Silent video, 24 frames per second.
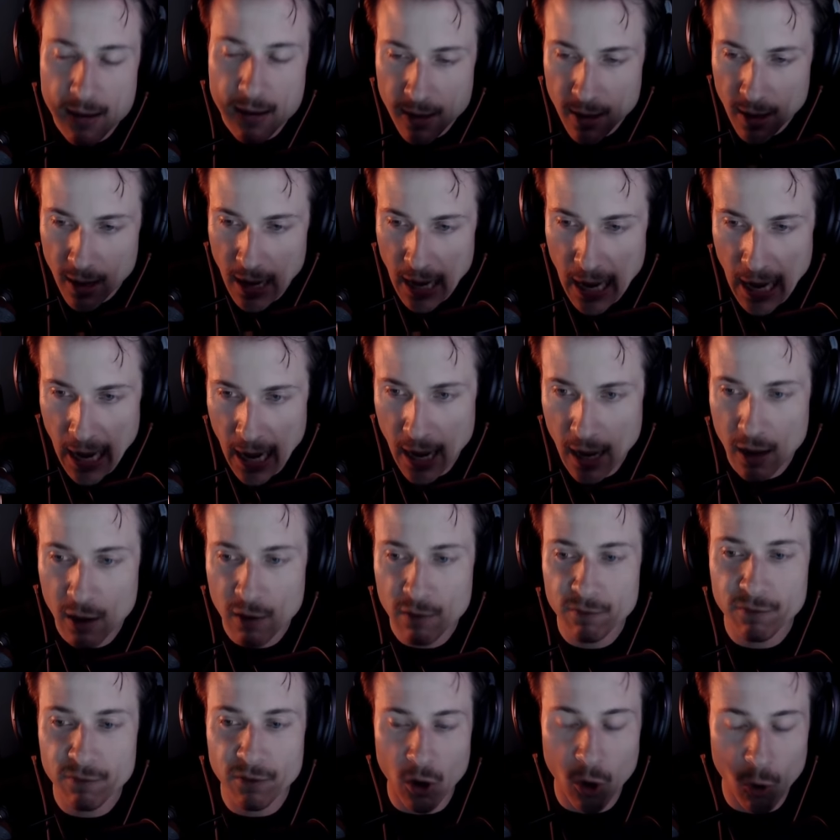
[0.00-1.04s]

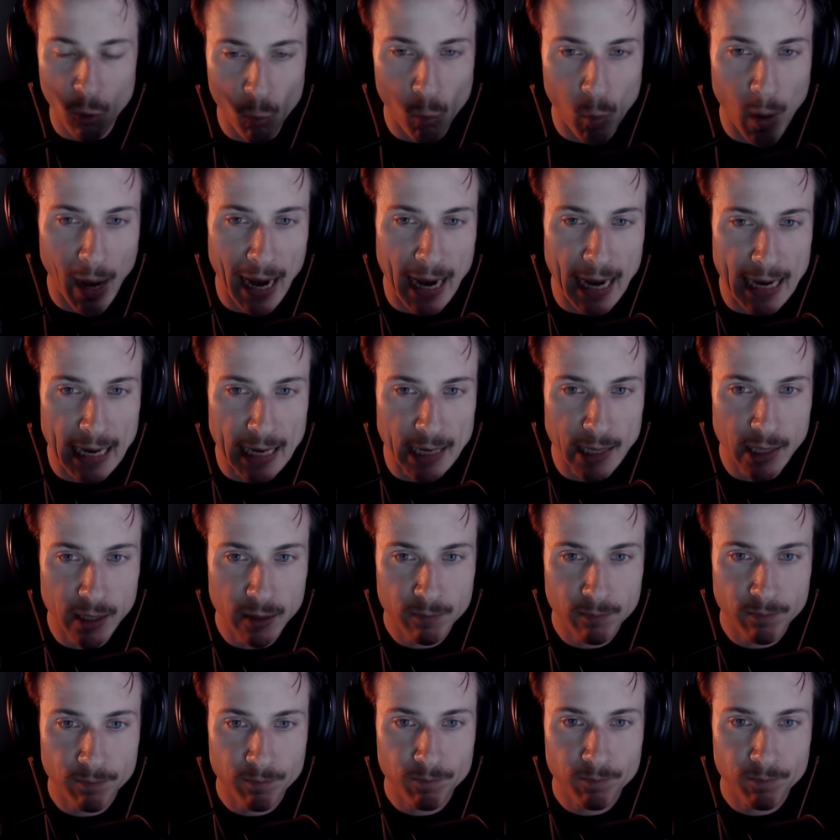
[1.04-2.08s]
Have a way,
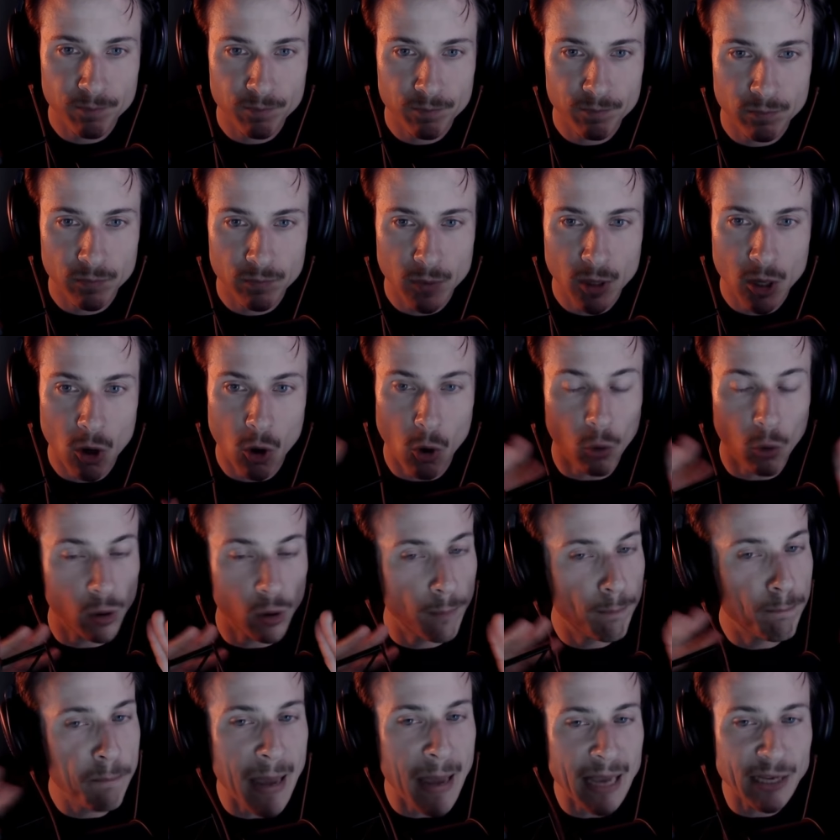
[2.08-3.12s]
or a
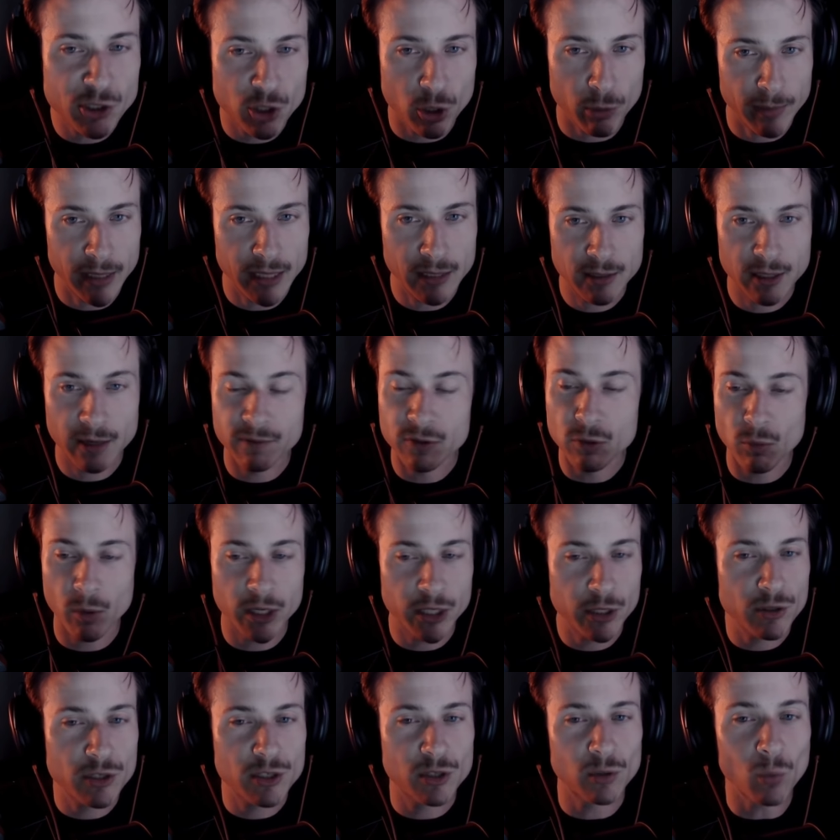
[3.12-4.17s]
measurement, if you want to
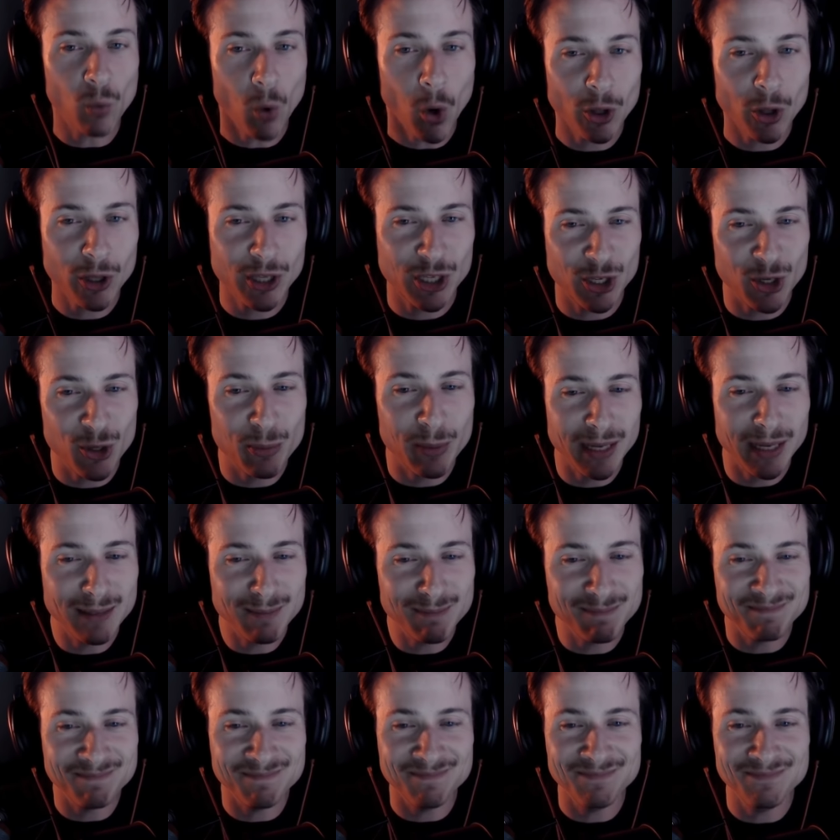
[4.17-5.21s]
use the royal cubit,
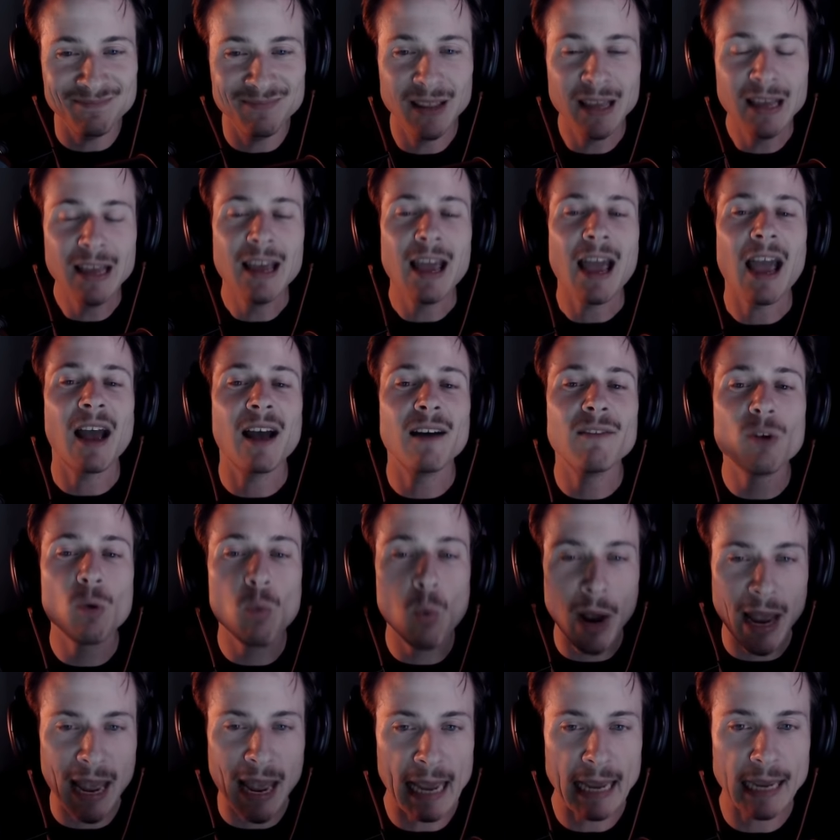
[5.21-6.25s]
have a
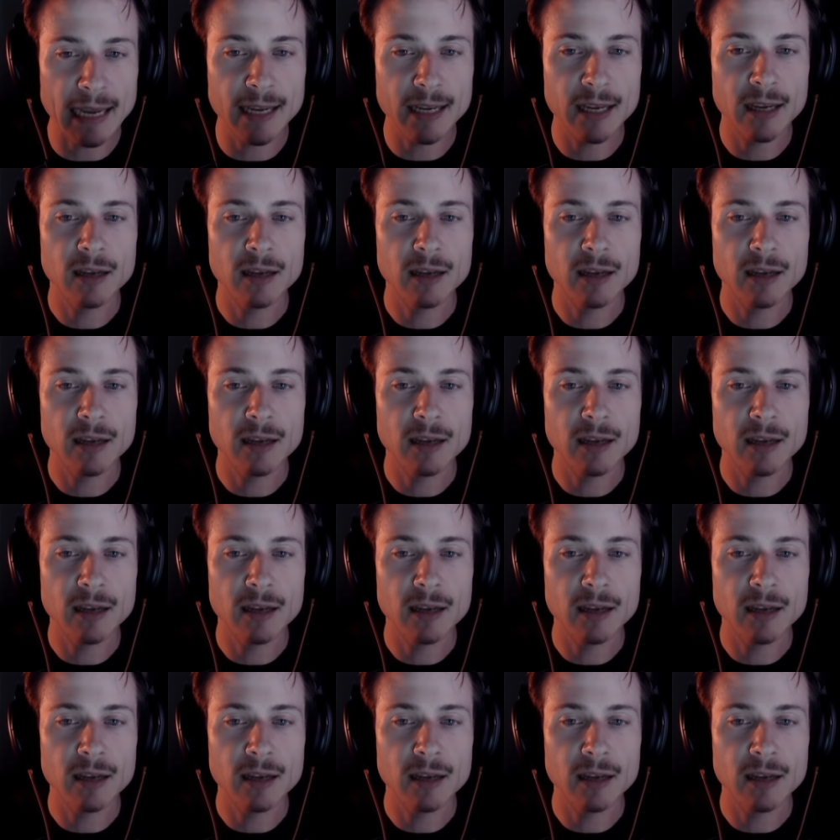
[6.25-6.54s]
way